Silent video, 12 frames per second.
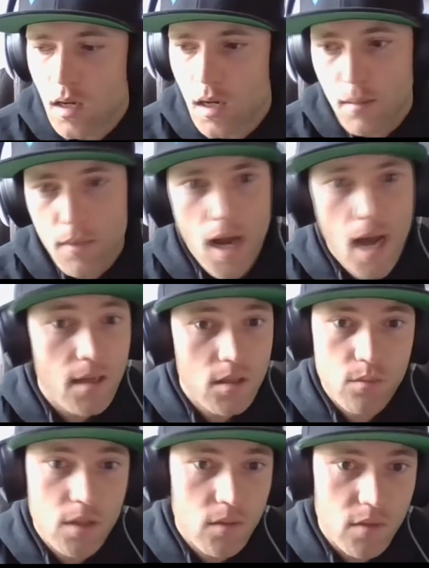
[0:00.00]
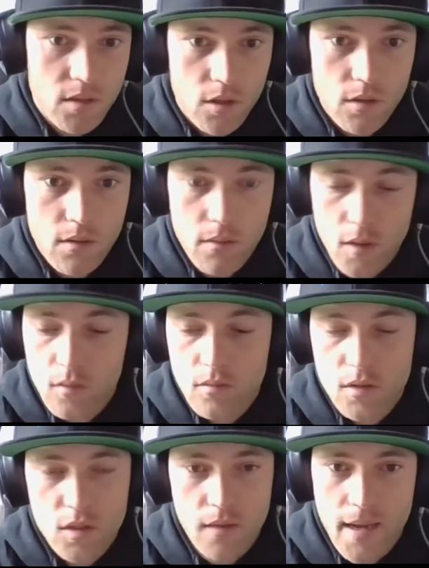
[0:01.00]
Not to be returned though.
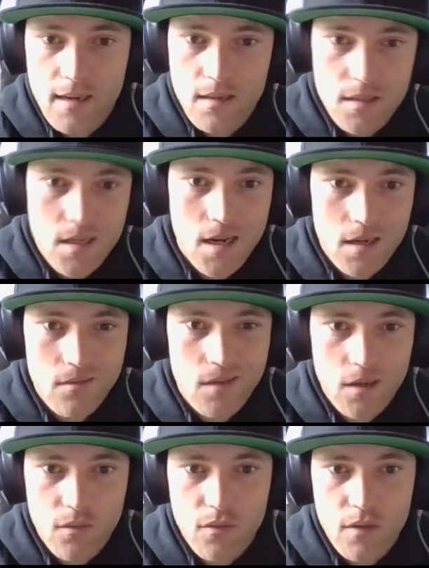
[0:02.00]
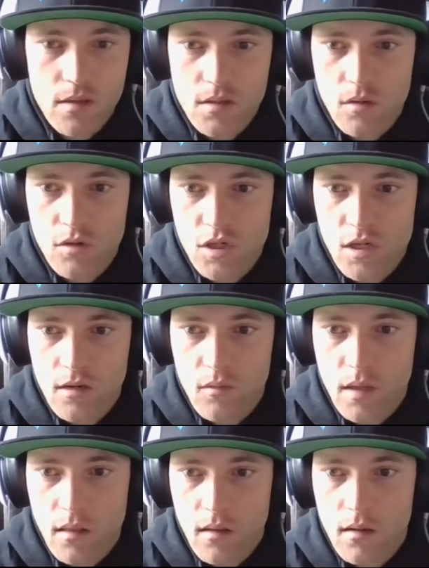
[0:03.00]
So that is kind of like a fee associated
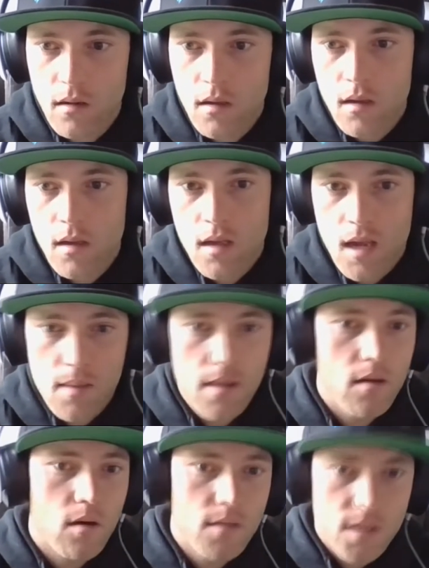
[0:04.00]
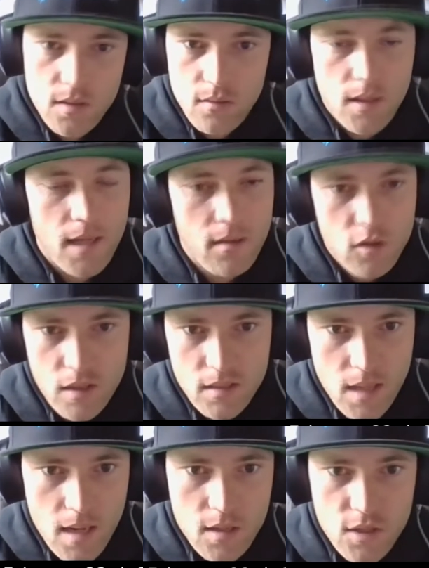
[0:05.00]
with it. And then also like
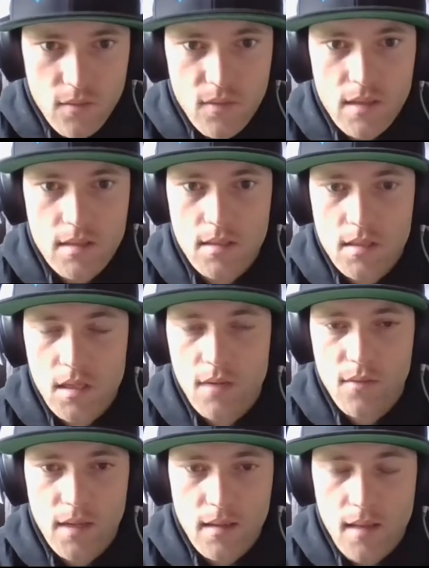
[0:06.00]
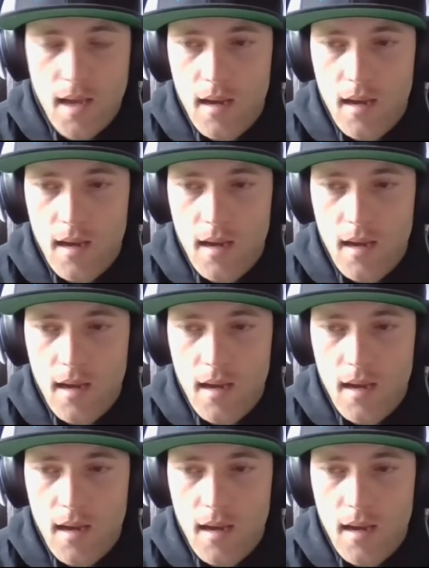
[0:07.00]
transaction fees and stuff like